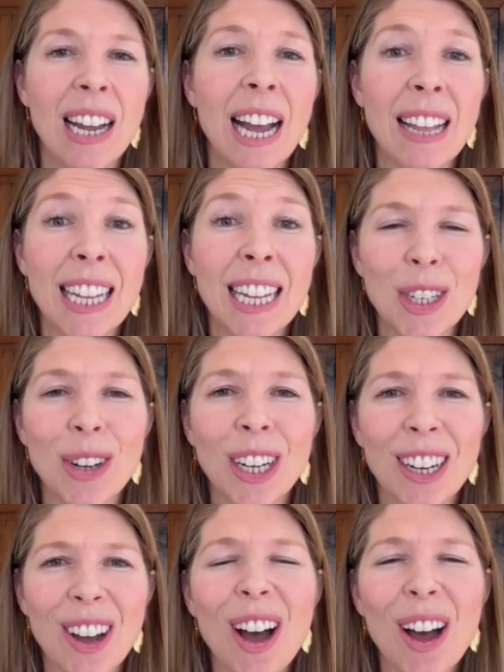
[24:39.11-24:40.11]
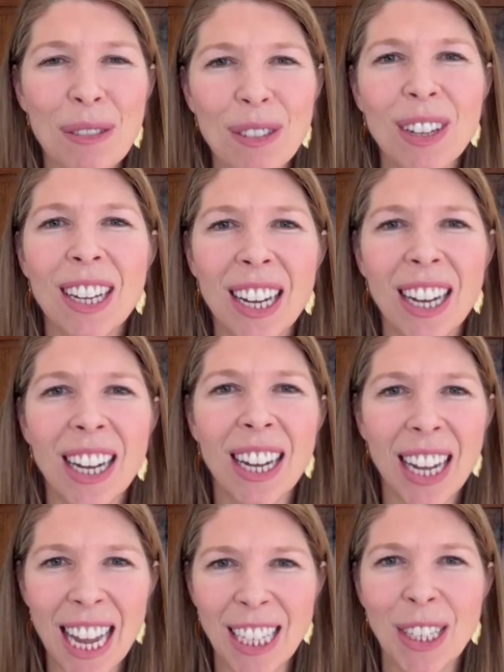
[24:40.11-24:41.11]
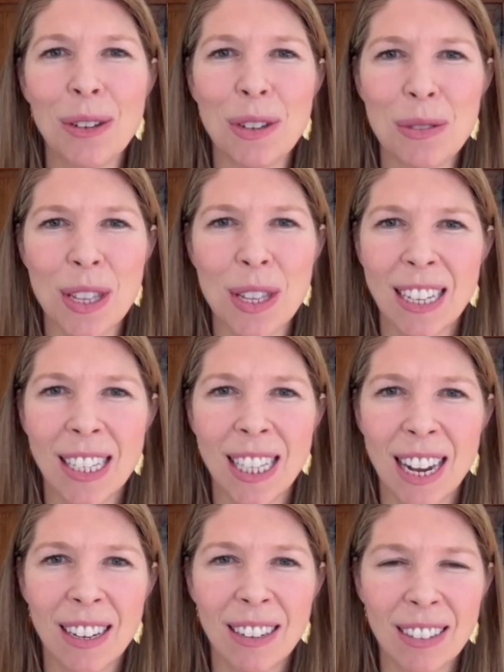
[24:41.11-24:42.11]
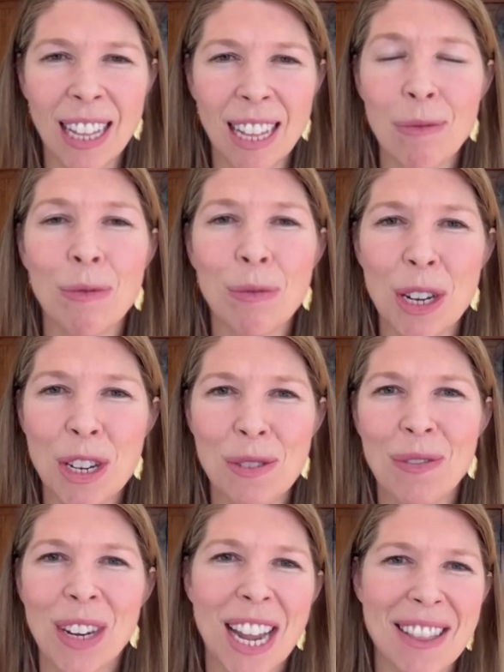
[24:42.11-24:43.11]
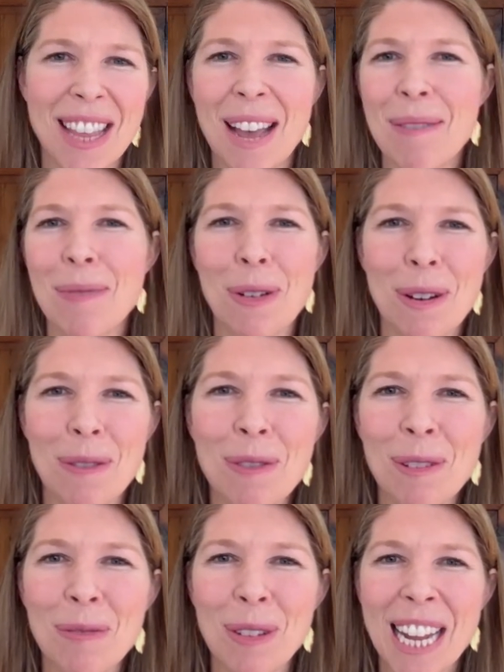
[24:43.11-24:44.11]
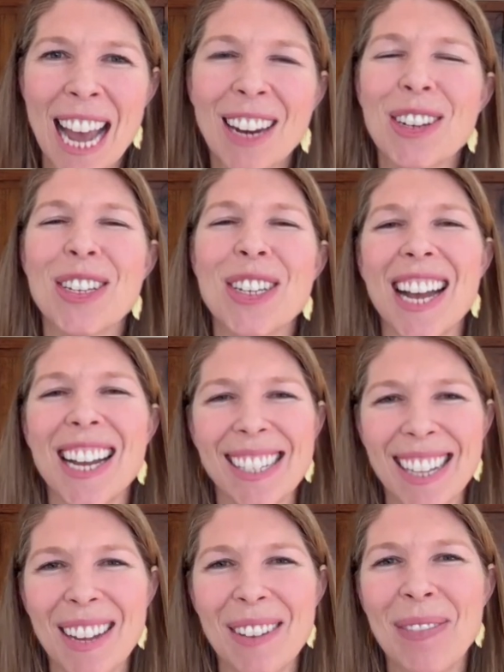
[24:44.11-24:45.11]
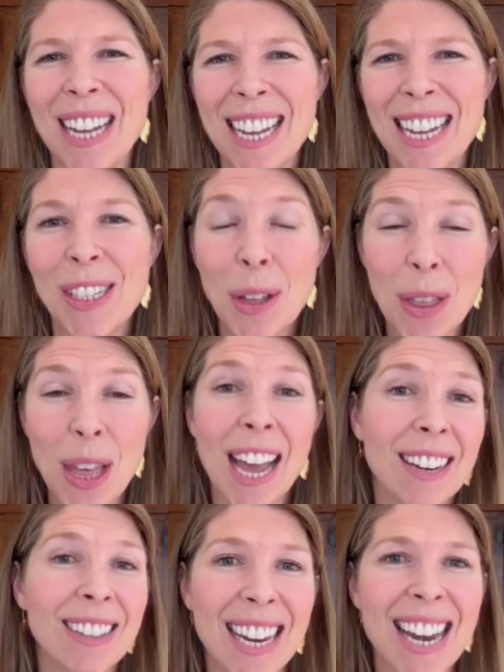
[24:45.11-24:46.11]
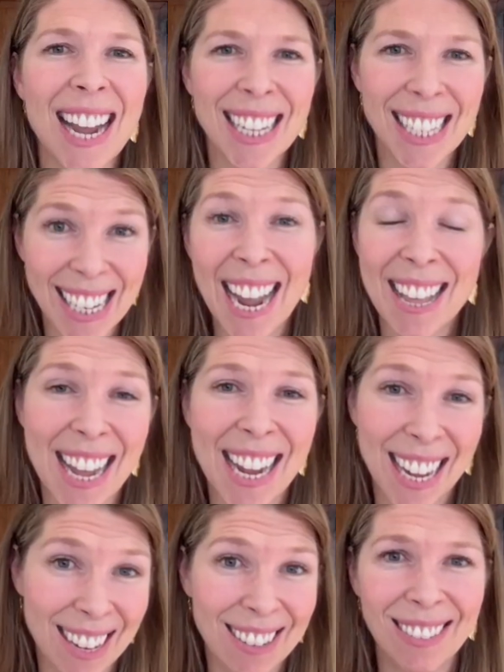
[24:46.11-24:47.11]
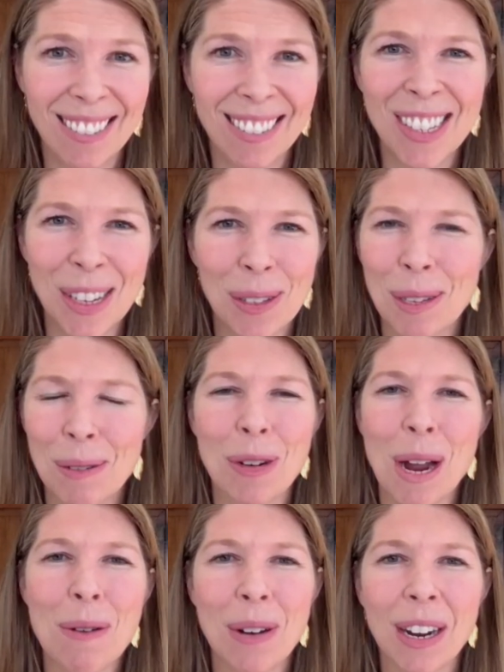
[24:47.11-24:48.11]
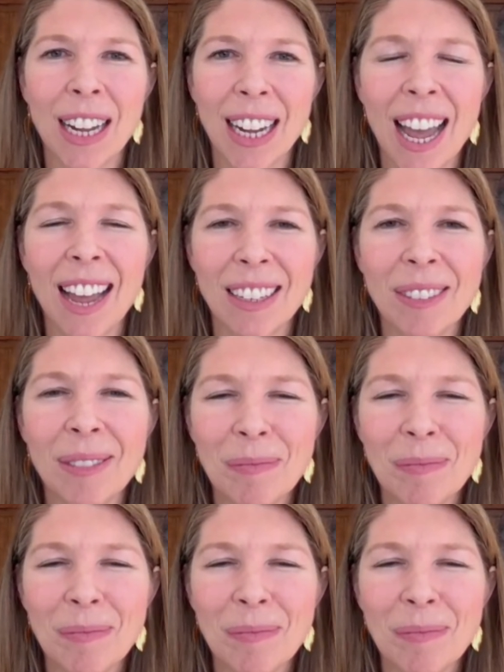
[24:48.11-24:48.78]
and then turn it off uh, and go do things that that rejuvenate them or re-energize them, so that the next day they can do some great work again.